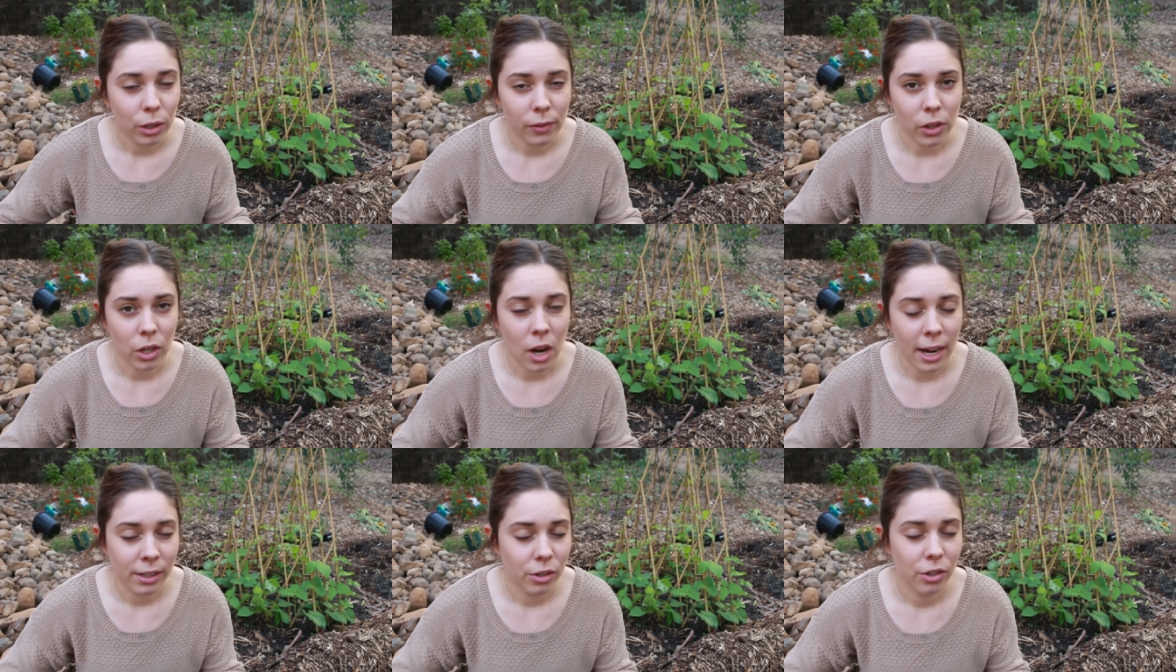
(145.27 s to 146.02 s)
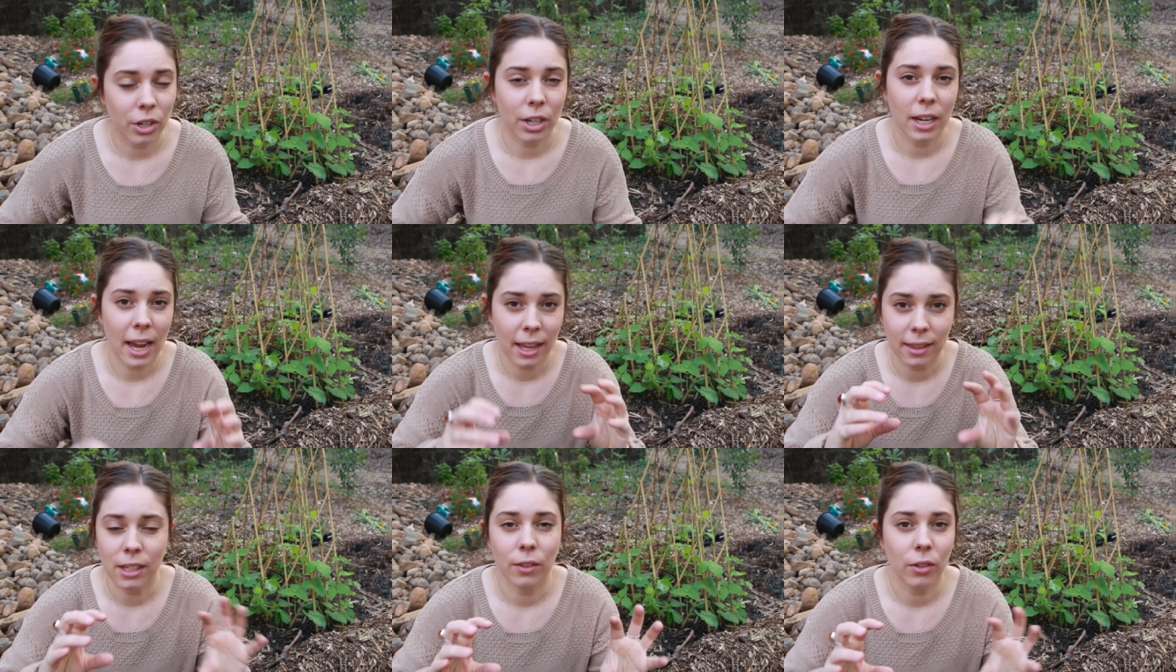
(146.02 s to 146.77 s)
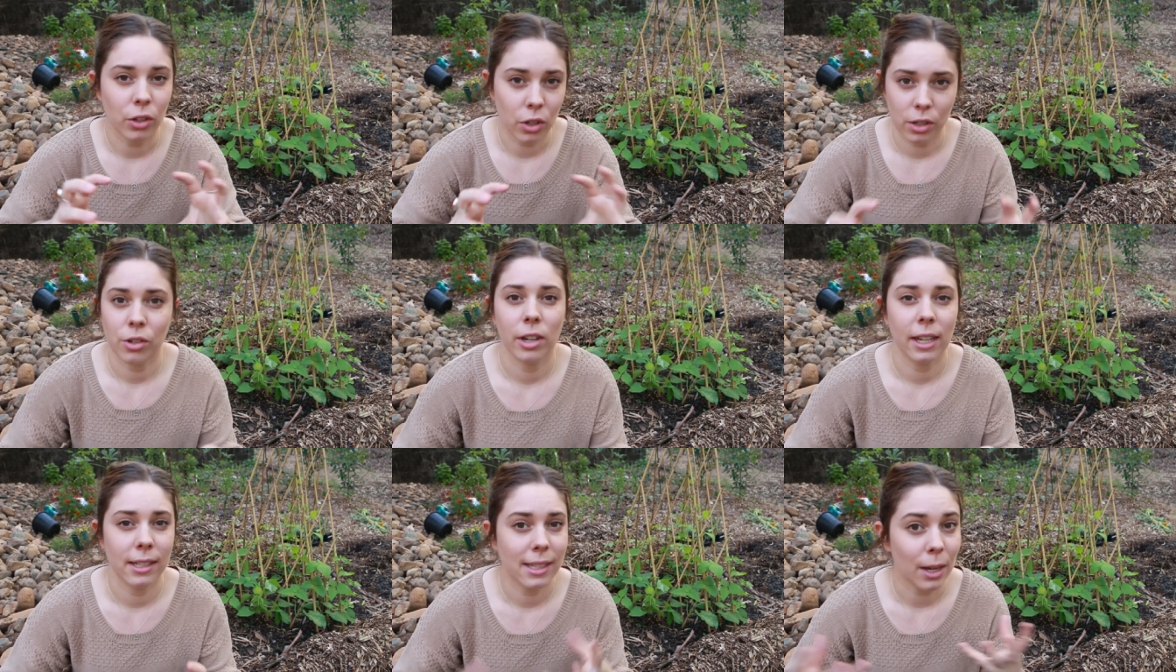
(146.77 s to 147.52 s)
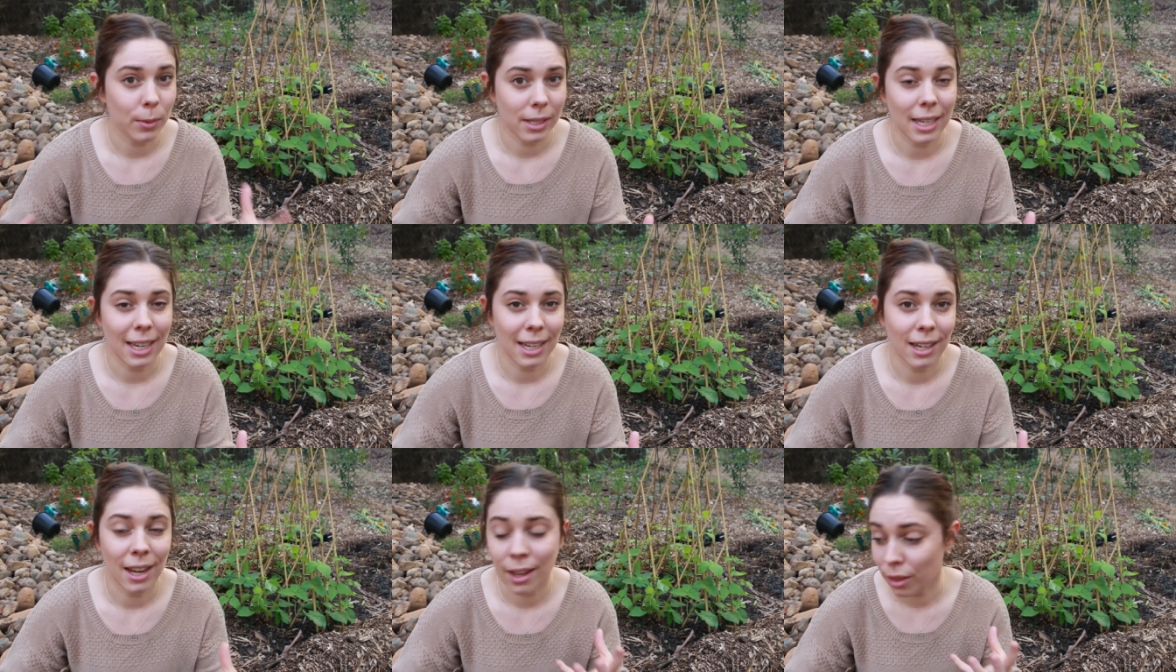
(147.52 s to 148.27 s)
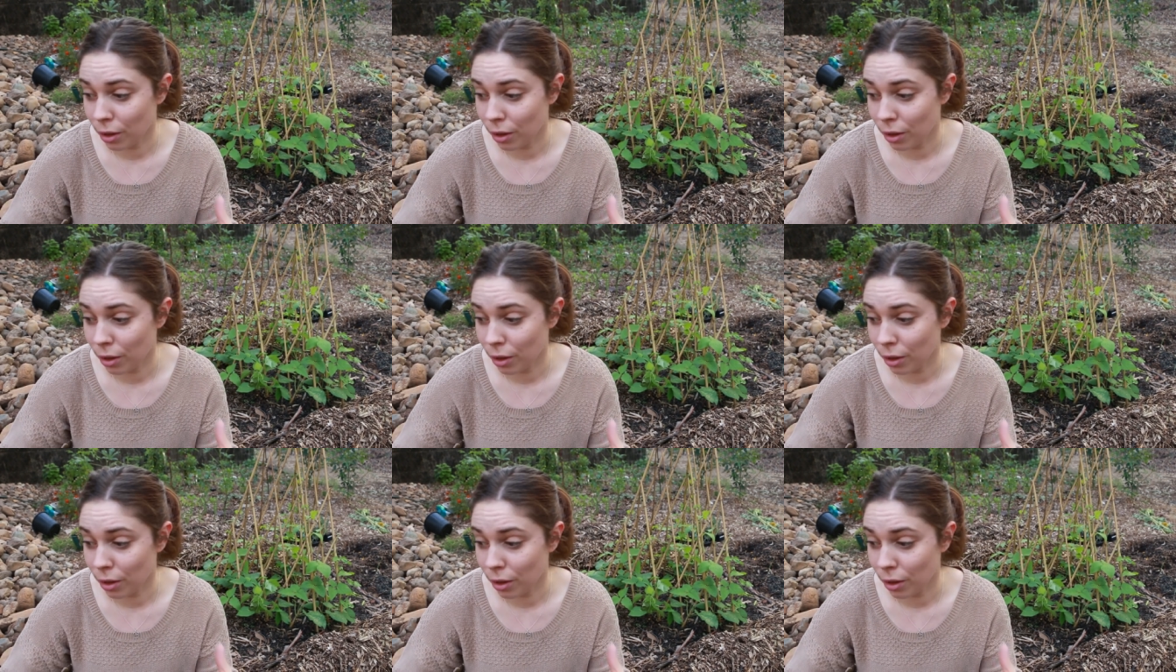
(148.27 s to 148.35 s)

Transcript: all of the nitrogen and the different nutrients that was in